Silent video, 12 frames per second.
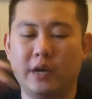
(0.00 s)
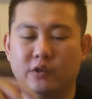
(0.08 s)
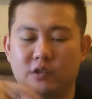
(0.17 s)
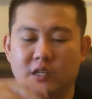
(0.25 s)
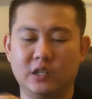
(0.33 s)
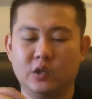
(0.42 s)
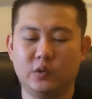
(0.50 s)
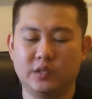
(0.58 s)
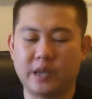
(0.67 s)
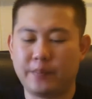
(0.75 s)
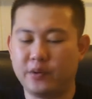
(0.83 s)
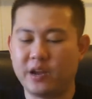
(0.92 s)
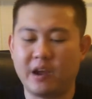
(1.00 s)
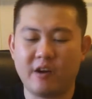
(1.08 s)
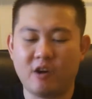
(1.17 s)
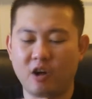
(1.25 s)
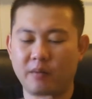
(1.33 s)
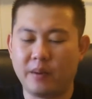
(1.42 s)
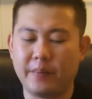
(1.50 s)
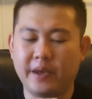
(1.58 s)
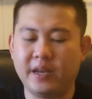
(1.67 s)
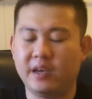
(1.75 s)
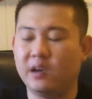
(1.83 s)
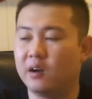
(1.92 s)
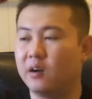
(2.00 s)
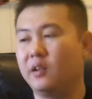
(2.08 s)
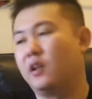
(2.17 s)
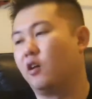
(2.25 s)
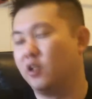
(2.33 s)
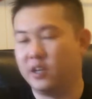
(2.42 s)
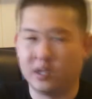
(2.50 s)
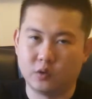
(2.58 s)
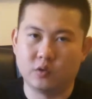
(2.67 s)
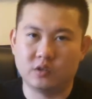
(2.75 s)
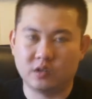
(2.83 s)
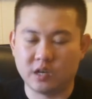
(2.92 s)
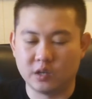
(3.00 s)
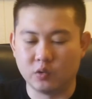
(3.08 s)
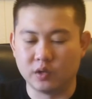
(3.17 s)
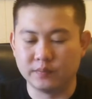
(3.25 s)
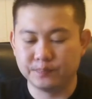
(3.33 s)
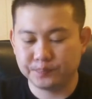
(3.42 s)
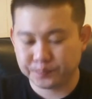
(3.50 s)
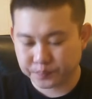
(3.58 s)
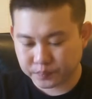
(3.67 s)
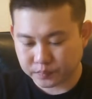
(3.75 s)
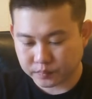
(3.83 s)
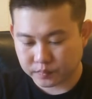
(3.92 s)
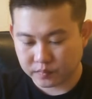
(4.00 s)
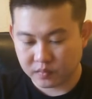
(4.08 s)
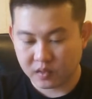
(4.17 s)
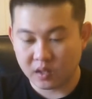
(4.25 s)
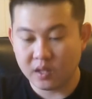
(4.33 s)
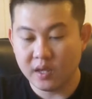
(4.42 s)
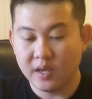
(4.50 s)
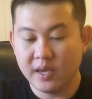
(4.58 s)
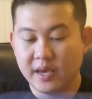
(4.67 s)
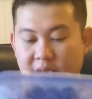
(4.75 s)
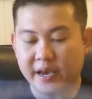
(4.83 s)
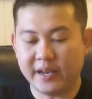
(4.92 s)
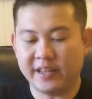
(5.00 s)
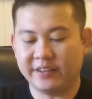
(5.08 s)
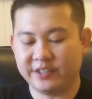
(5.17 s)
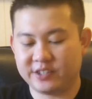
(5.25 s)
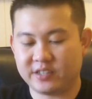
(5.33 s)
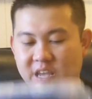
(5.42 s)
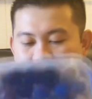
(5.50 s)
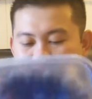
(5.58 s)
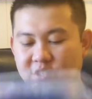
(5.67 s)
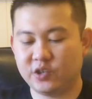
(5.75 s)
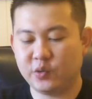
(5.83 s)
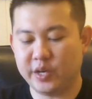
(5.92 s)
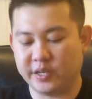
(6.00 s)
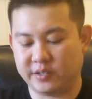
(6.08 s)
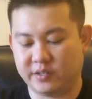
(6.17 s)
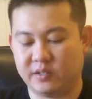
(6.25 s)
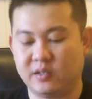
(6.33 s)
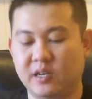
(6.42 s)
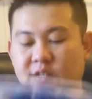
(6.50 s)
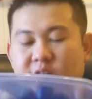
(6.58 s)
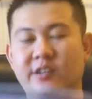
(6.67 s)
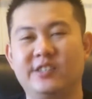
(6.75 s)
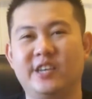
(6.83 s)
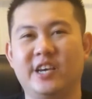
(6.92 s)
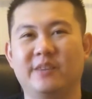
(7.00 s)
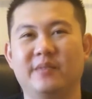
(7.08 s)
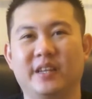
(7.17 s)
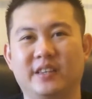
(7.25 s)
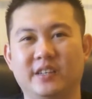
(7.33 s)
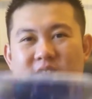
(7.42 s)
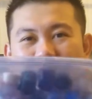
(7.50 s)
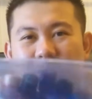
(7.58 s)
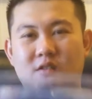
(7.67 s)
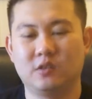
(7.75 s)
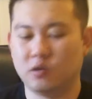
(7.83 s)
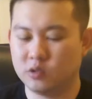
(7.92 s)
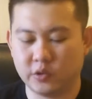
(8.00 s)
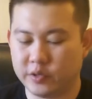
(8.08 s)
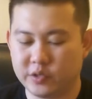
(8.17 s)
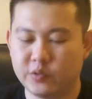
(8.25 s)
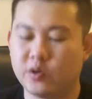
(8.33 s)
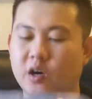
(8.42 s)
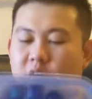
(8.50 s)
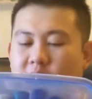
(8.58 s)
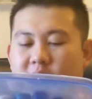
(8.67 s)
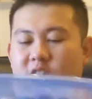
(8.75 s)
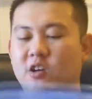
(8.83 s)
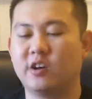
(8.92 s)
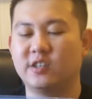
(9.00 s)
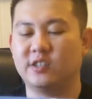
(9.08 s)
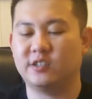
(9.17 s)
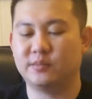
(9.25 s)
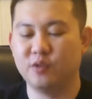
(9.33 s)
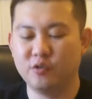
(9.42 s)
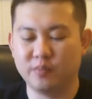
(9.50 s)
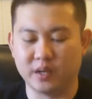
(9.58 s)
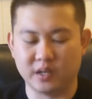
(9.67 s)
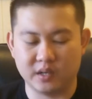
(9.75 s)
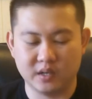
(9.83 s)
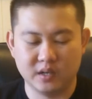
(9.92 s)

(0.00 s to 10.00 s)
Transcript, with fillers: I usually do is I put all my paint here and then all the other ones in the other one. And then just every 2 weeks, I try to shake them like this. Don't do it too hard, as long as there's movement